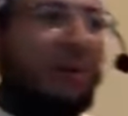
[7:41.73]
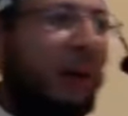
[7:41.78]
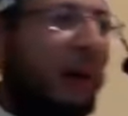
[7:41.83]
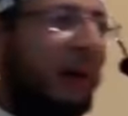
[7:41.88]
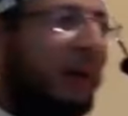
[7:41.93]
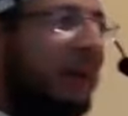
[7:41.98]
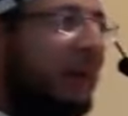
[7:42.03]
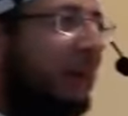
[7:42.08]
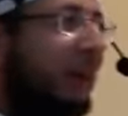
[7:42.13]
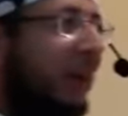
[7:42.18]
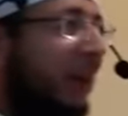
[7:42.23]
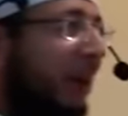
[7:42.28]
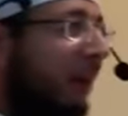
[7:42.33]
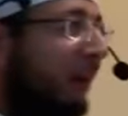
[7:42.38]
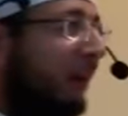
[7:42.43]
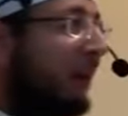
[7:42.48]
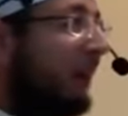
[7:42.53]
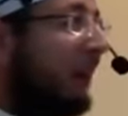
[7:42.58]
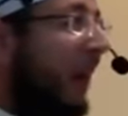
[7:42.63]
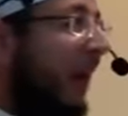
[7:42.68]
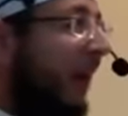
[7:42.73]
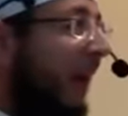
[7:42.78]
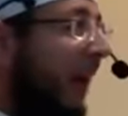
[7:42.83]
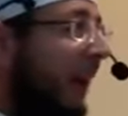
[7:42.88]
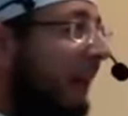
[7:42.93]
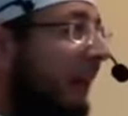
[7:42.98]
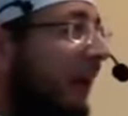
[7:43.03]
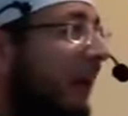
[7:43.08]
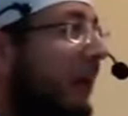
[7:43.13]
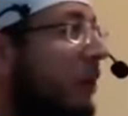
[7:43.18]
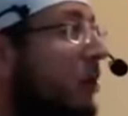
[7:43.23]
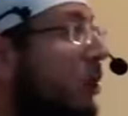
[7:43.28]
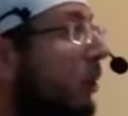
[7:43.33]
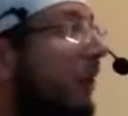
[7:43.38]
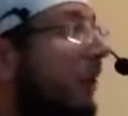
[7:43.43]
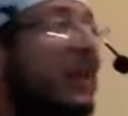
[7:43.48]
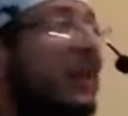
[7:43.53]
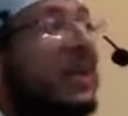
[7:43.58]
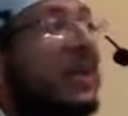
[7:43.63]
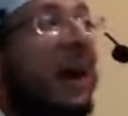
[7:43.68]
we are in the middle of the pandemic, so let's